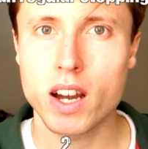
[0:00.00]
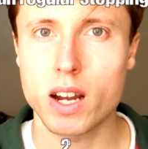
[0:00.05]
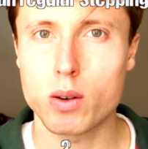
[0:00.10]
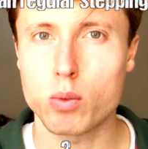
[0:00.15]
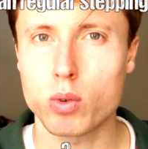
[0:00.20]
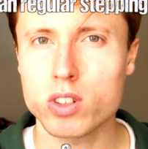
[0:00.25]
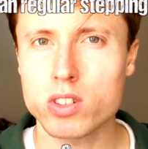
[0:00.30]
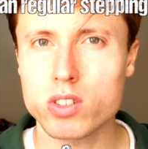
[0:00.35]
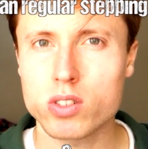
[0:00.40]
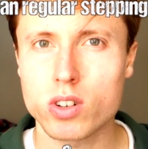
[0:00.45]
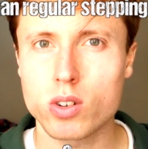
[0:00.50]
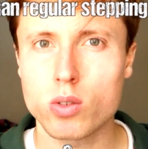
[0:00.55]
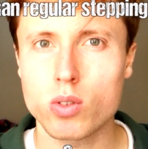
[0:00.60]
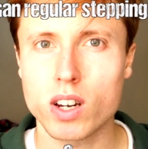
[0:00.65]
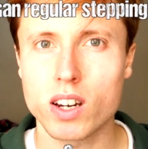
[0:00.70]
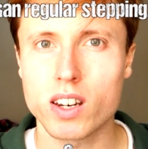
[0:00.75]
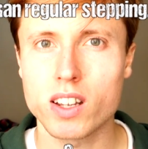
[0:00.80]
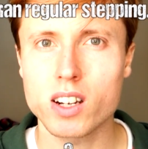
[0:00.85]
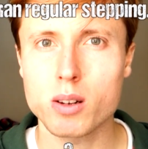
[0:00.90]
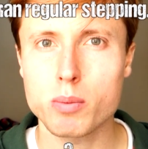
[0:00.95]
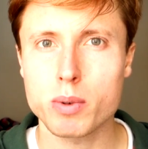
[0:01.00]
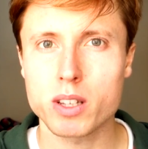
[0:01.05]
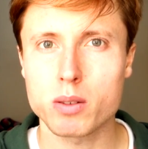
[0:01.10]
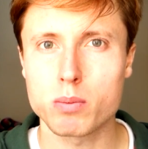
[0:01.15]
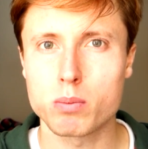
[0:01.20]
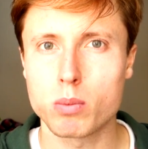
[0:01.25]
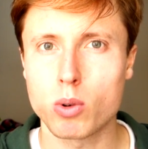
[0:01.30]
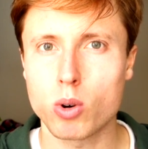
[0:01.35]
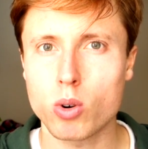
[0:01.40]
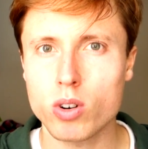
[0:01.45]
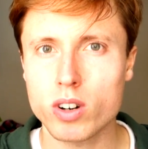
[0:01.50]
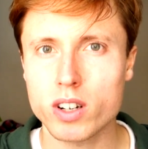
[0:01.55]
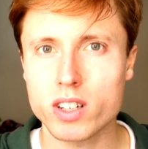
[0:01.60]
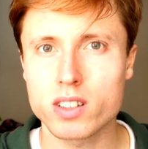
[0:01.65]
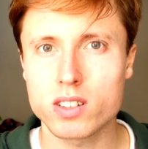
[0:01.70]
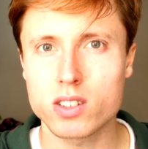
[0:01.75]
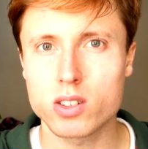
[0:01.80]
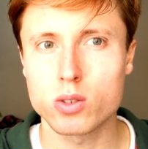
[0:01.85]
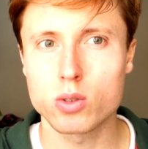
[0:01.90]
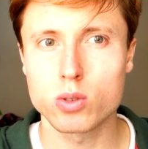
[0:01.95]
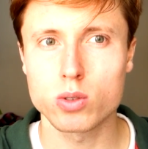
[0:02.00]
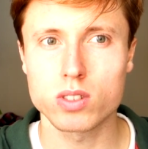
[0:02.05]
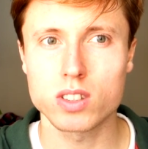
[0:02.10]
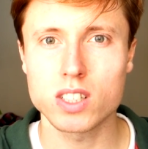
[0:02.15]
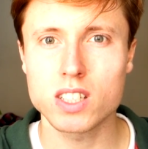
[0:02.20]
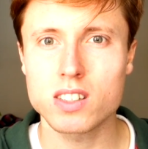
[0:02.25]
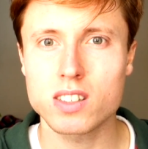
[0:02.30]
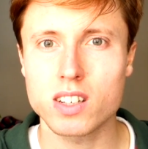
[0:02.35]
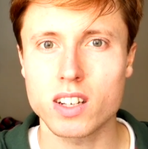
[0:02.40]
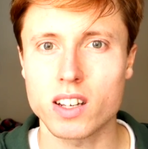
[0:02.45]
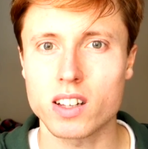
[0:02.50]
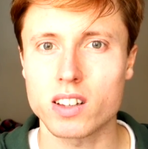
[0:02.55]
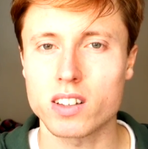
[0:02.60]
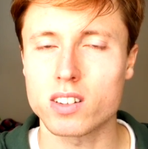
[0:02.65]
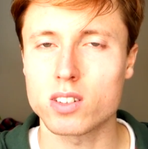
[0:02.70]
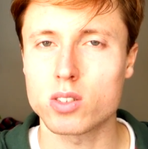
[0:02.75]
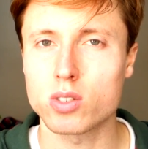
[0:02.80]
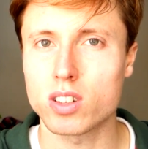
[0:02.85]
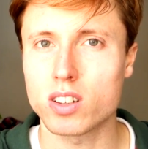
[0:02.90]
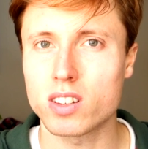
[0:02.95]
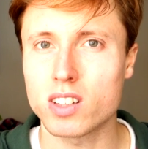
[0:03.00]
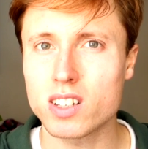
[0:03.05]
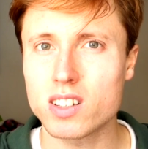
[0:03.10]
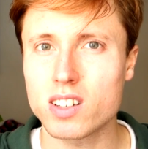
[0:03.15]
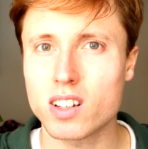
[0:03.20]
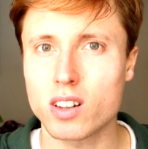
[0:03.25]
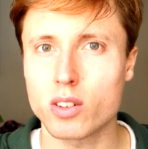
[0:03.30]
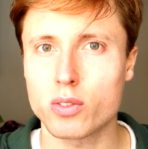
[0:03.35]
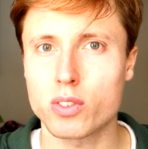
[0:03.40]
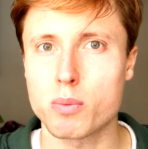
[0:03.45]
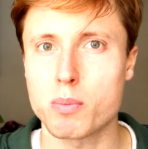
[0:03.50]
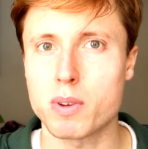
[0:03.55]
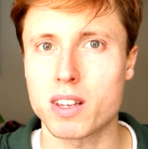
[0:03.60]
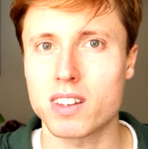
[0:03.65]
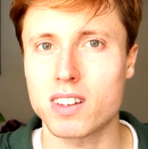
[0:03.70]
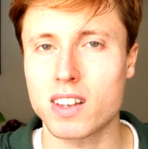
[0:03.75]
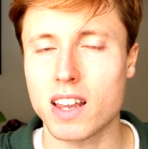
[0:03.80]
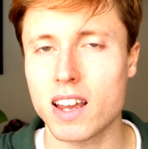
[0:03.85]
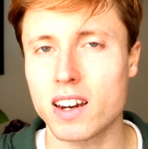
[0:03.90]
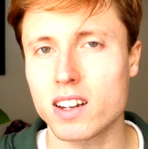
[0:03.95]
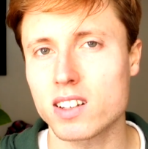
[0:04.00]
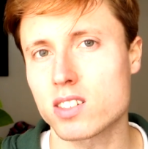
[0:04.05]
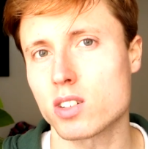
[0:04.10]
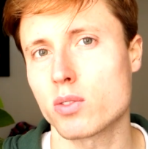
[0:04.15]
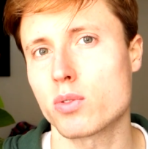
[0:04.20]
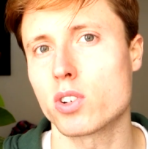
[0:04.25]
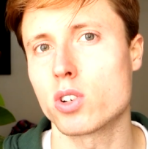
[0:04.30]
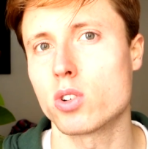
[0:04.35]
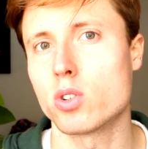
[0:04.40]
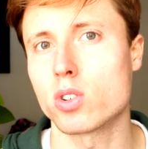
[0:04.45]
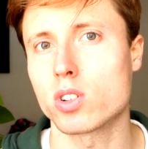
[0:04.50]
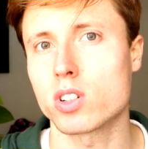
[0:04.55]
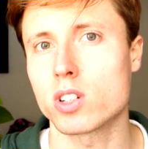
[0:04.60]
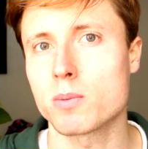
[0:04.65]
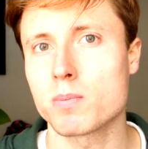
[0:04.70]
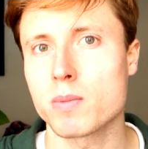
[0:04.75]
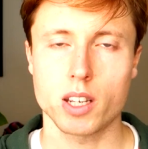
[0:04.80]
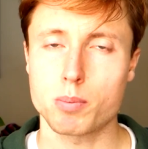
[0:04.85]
I want to go a little bit more into the detail of the mechanics of a hook.